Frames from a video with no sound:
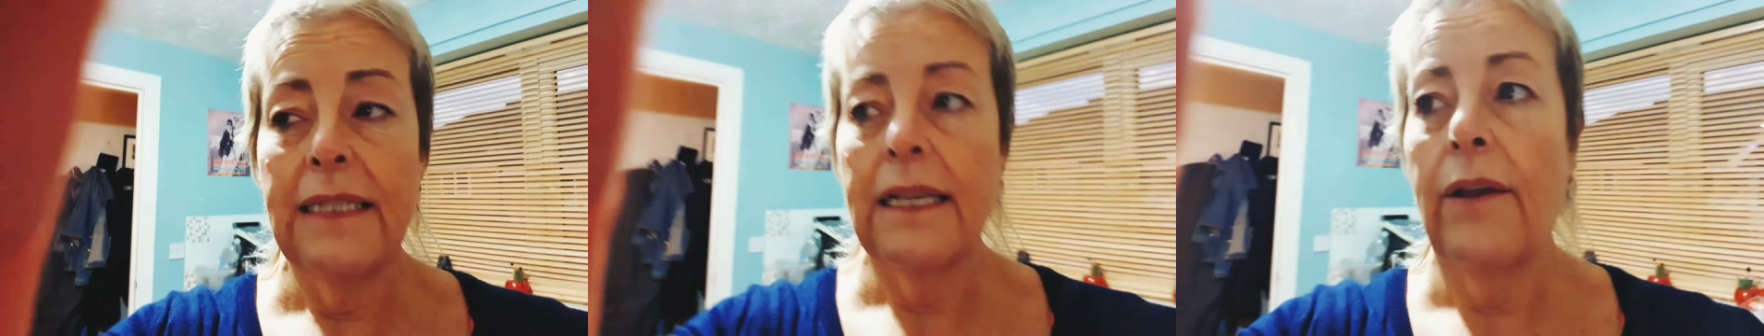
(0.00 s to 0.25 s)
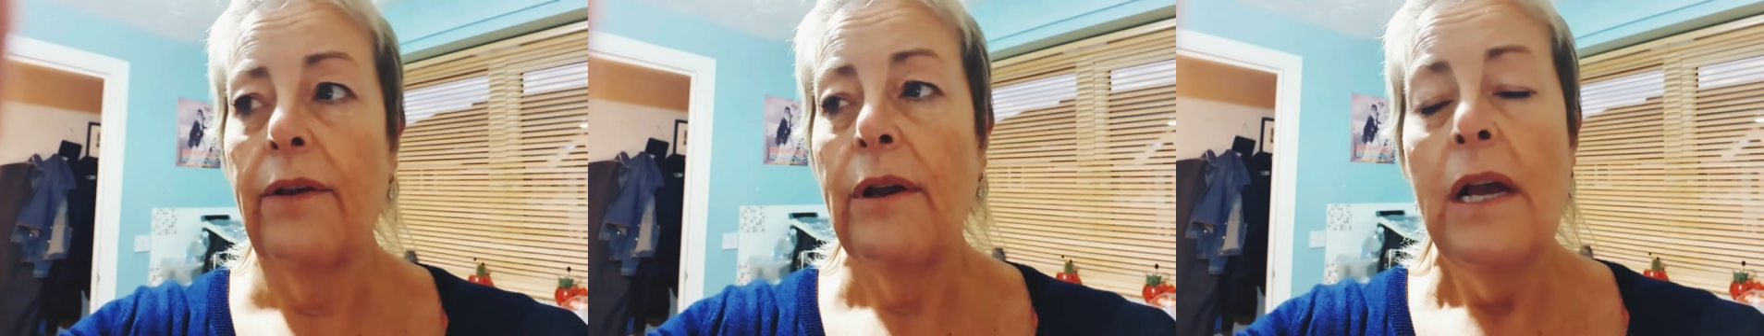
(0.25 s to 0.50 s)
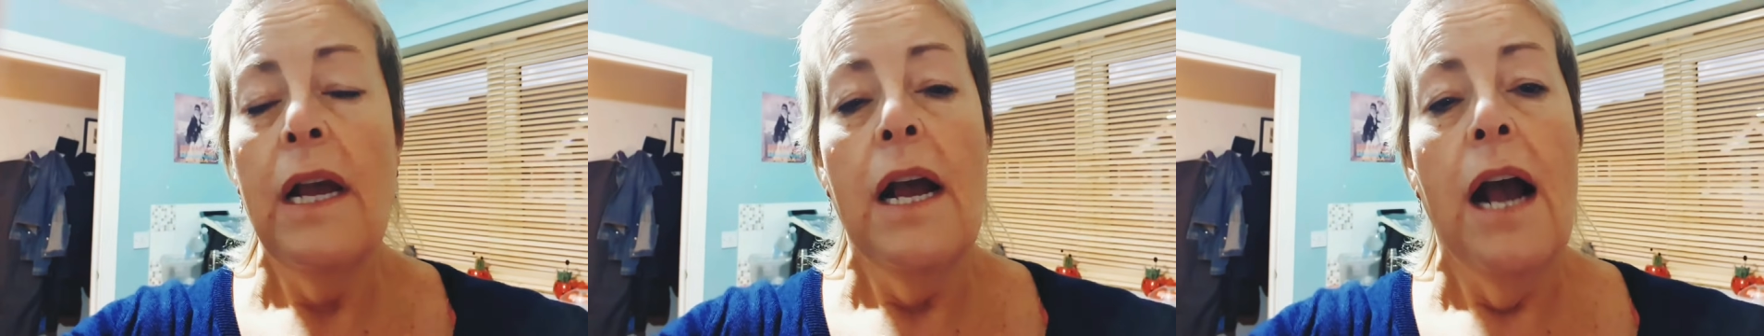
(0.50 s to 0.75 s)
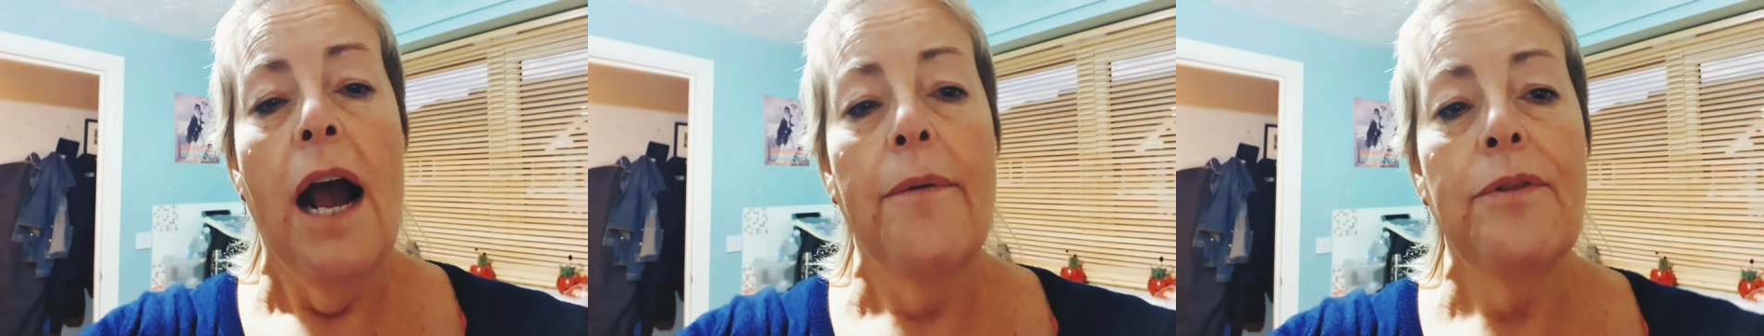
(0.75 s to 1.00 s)
So
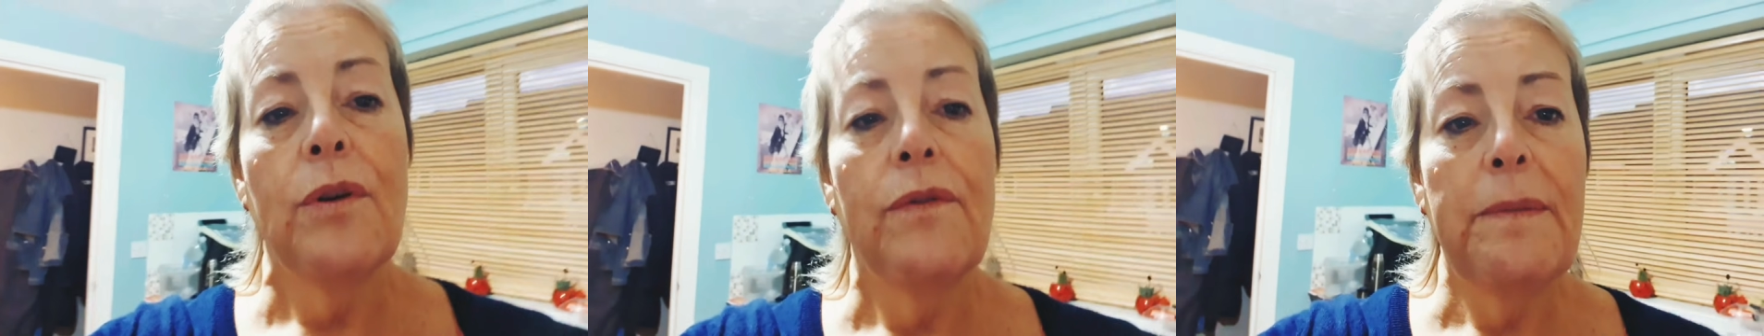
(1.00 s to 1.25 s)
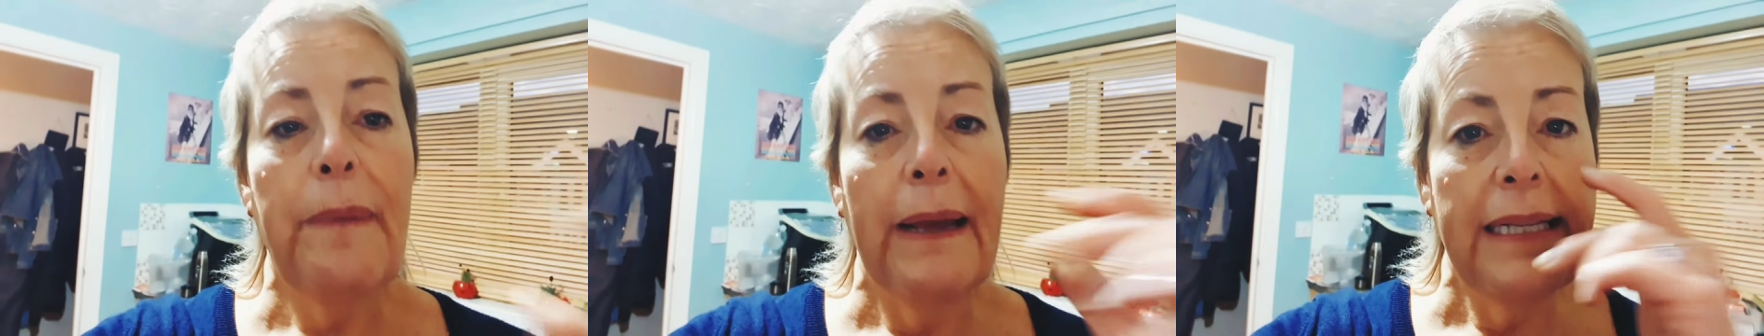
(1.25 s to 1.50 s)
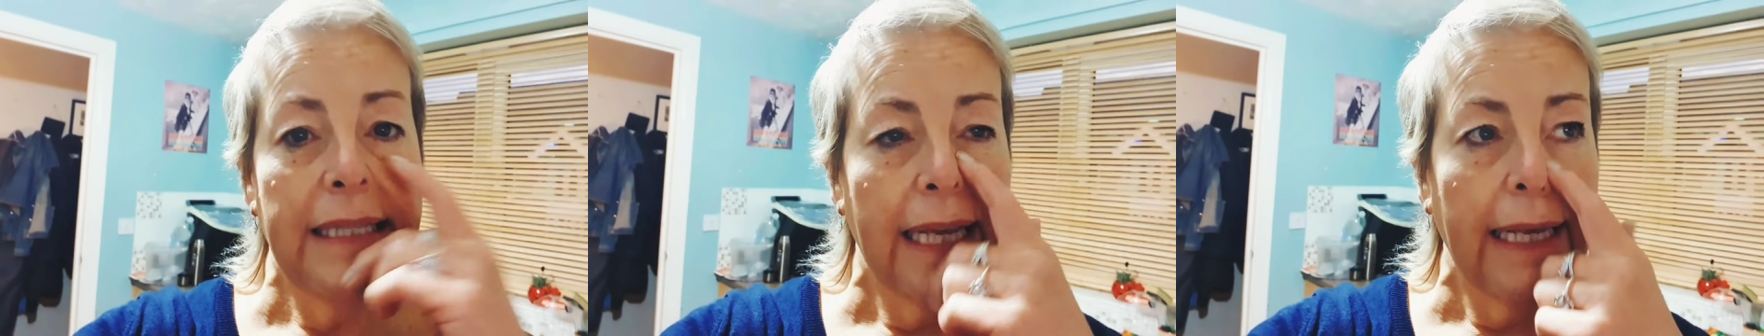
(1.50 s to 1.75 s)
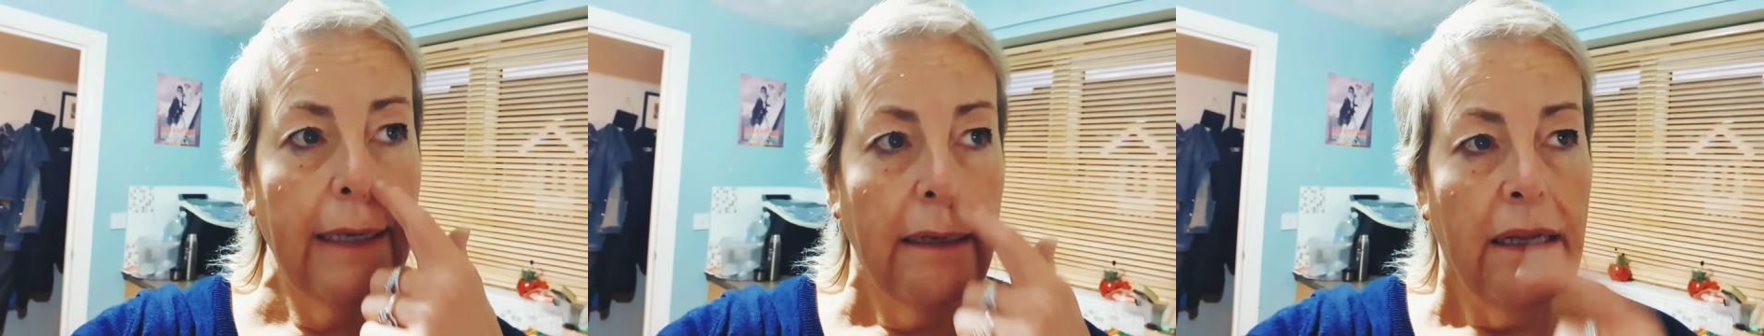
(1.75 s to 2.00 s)
I'm sort of
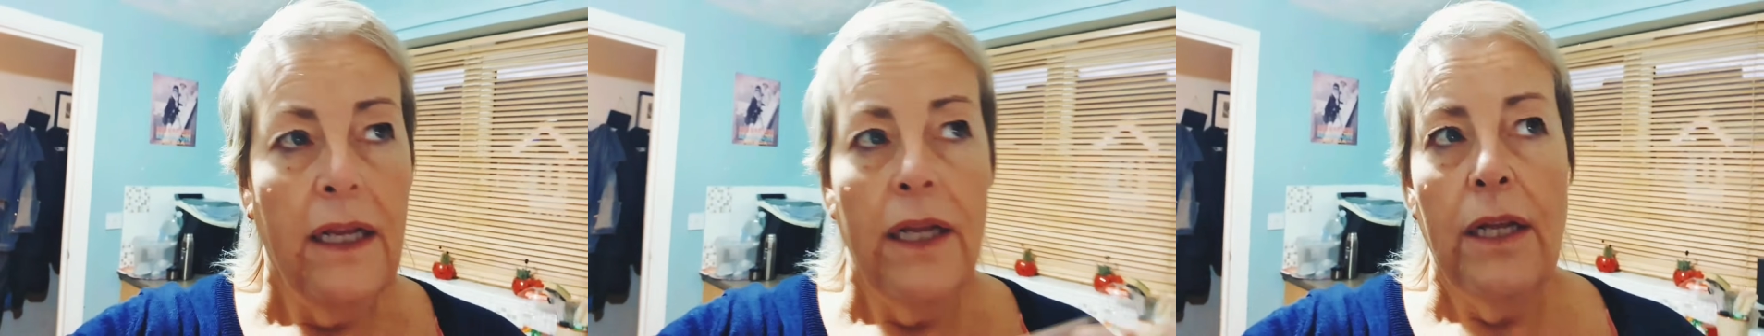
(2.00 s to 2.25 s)
debating,